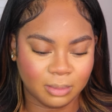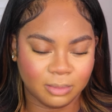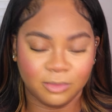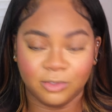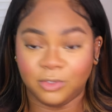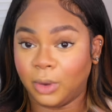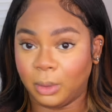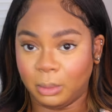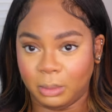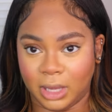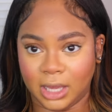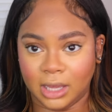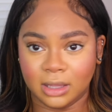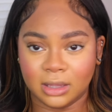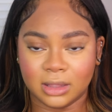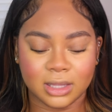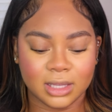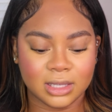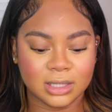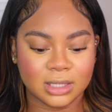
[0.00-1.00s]
For me,
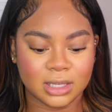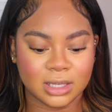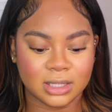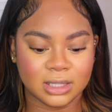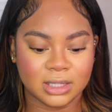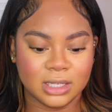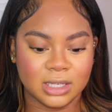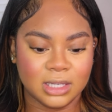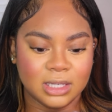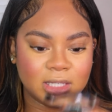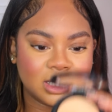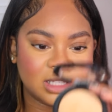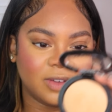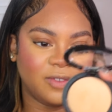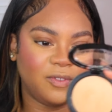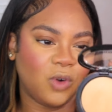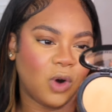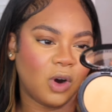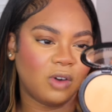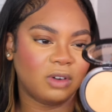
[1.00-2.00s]
this is the
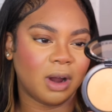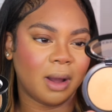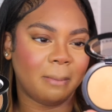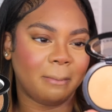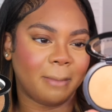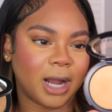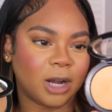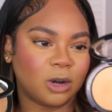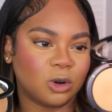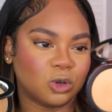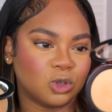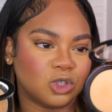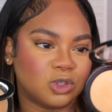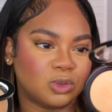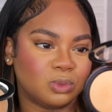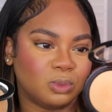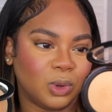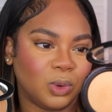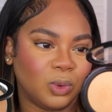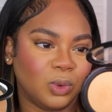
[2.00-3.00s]
Sephora Micro
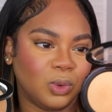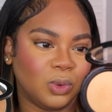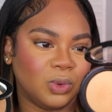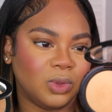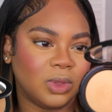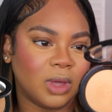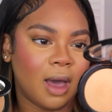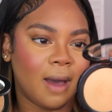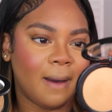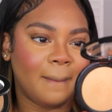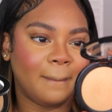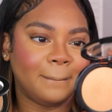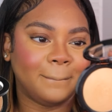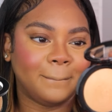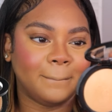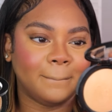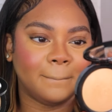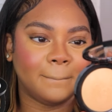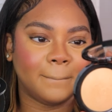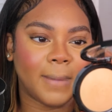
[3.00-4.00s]
Smooth
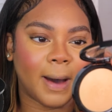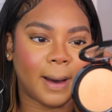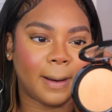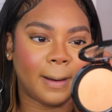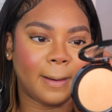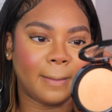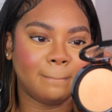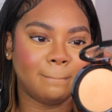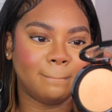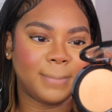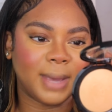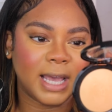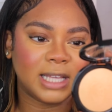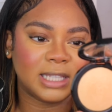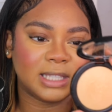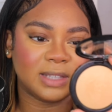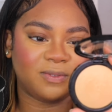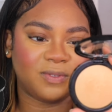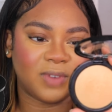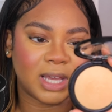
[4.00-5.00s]

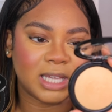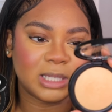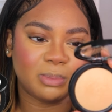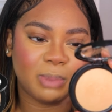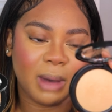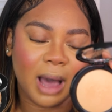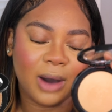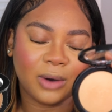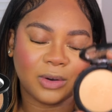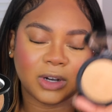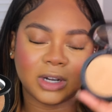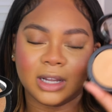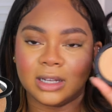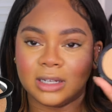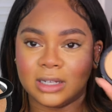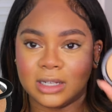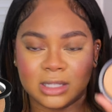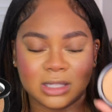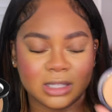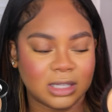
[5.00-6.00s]
Baked Face Powder,
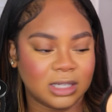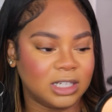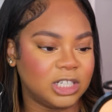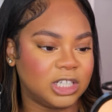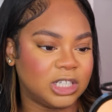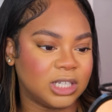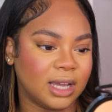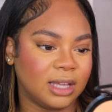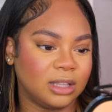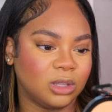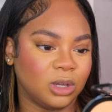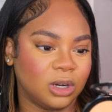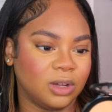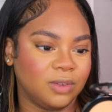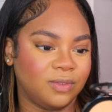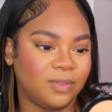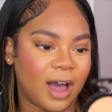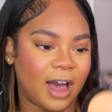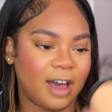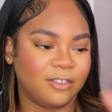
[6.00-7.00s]
and this is in the shade
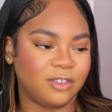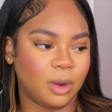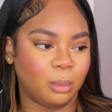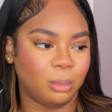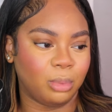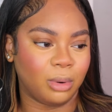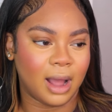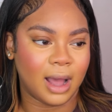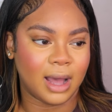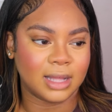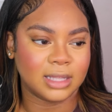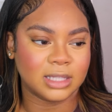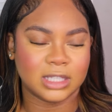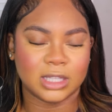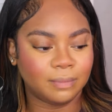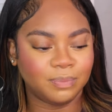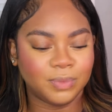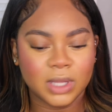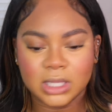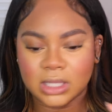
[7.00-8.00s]
35 Bronze.
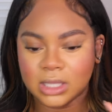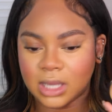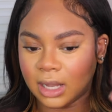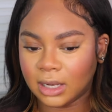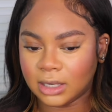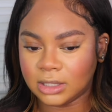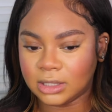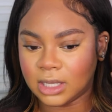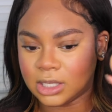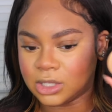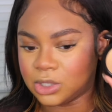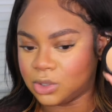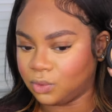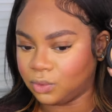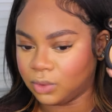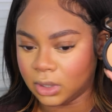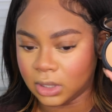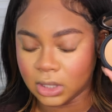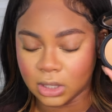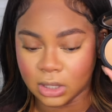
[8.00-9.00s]
This color does
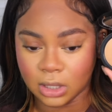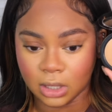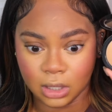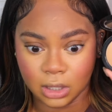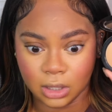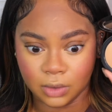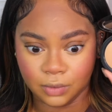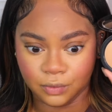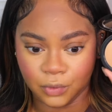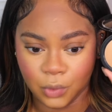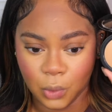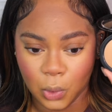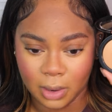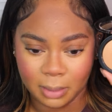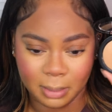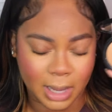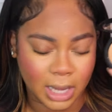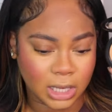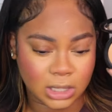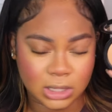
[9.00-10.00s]
really good for
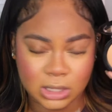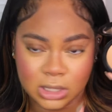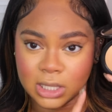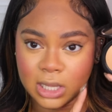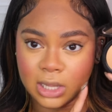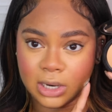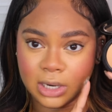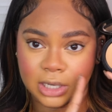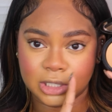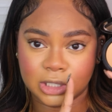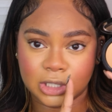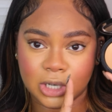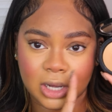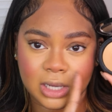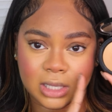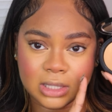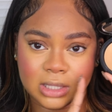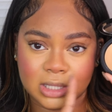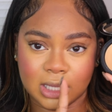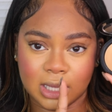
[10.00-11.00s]
my concealer, as y'all
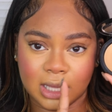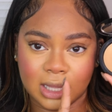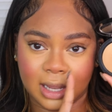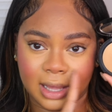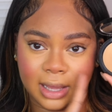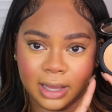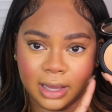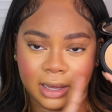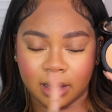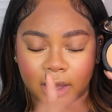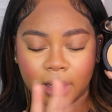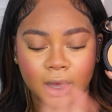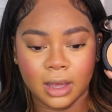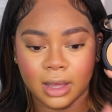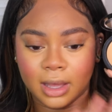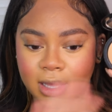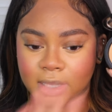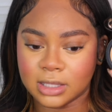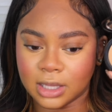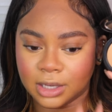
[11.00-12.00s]
can see. Like,
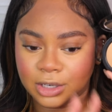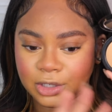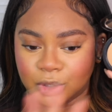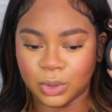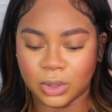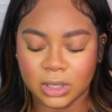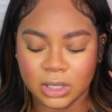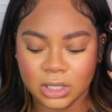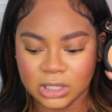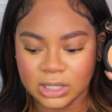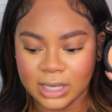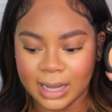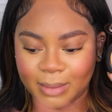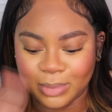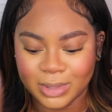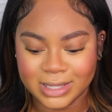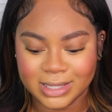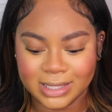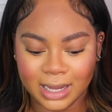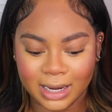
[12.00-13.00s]
it's gonna do a good job
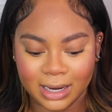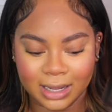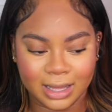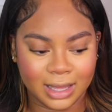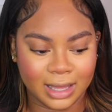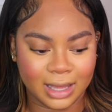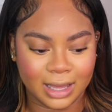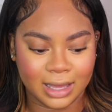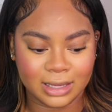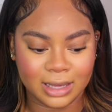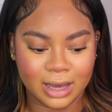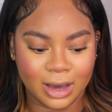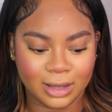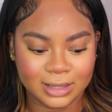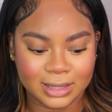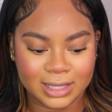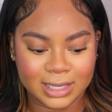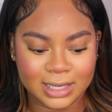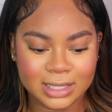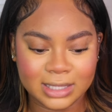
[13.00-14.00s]
of setting it, and
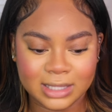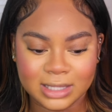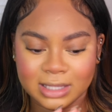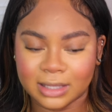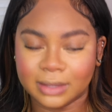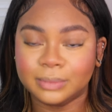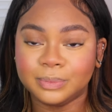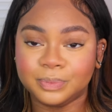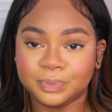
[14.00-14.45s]
y'all, this